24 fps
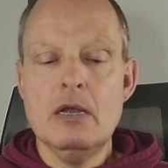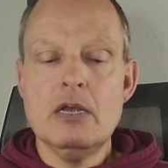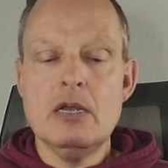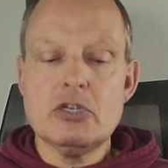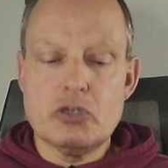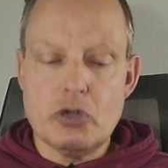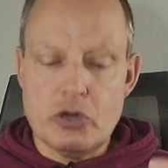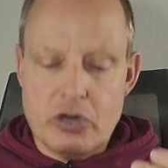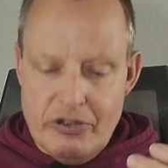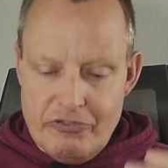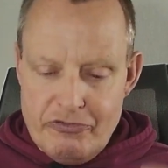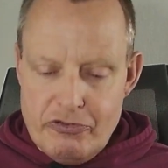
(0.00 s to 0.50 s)

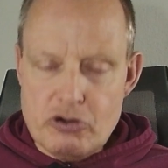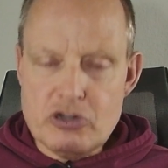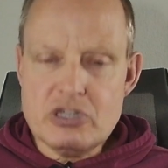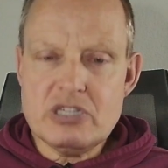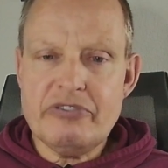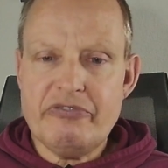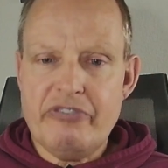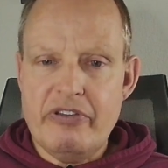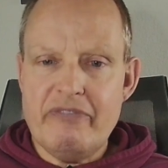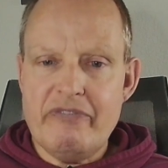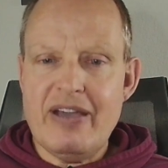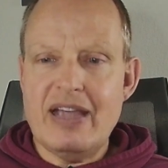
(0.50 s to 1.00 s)
So an
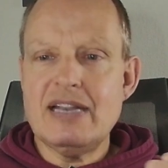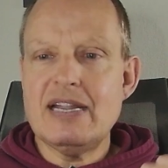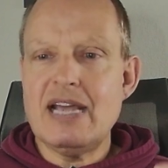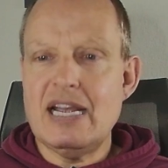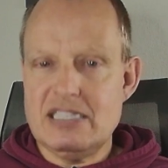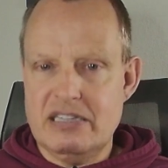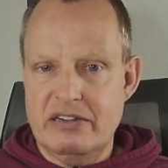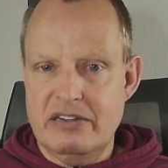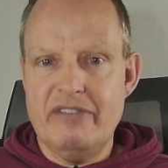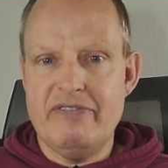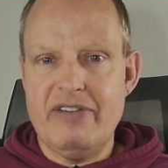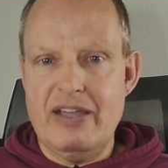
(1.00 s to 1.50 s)
aversive event
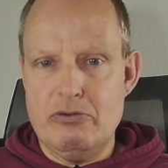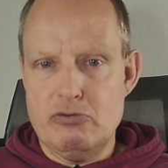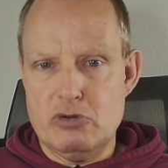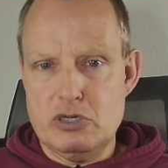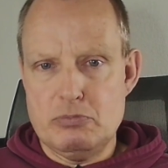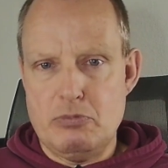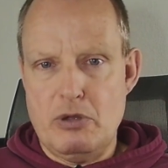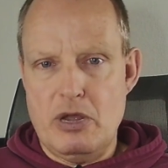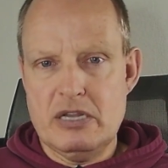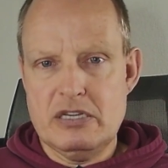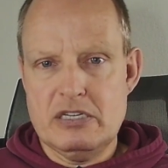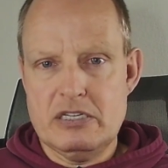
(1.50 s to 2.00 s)
has an away
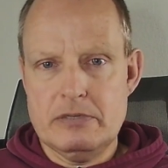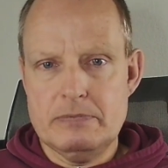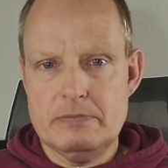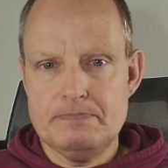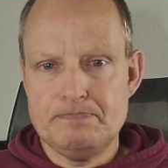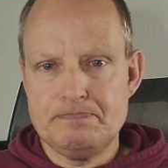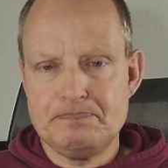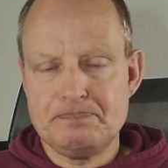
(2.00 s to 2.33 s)
response.